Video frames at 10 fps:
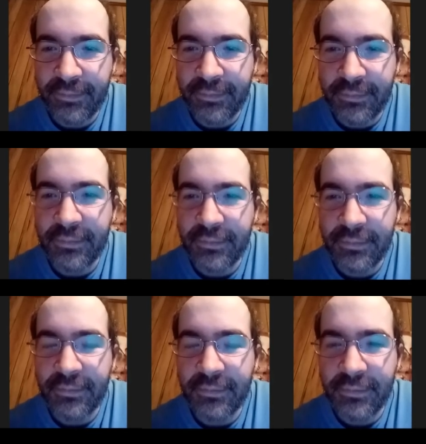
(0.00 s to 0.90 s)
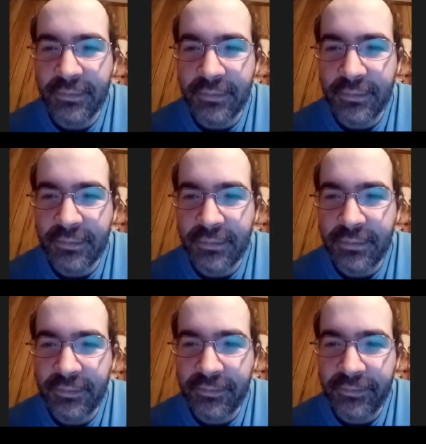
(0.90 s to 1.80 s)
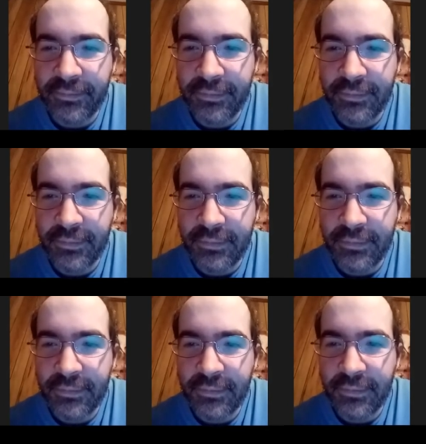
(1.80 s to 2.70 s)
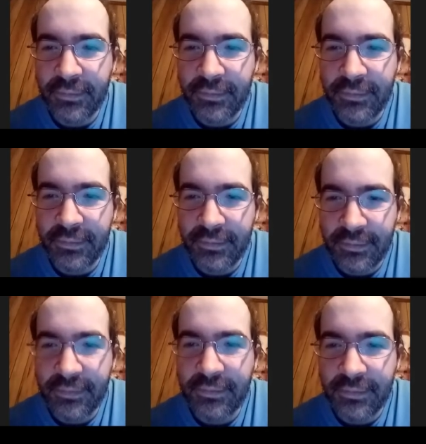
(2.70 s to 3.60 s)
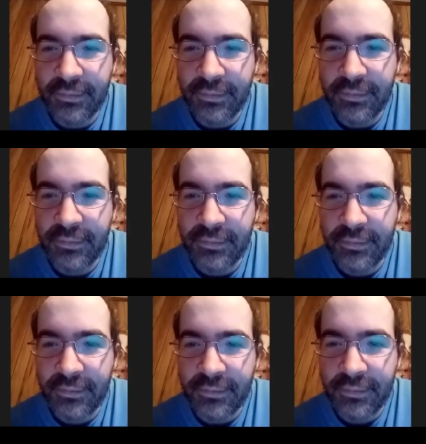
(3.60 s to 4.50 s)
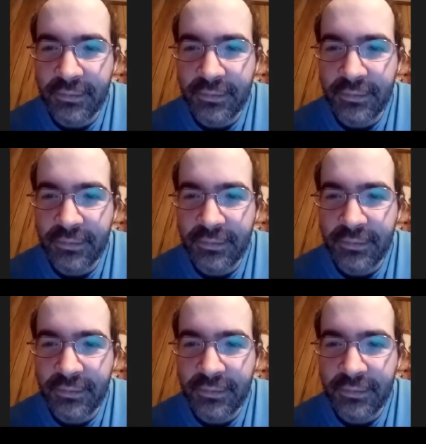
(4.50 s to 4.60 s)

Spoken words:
This person isn't speaking.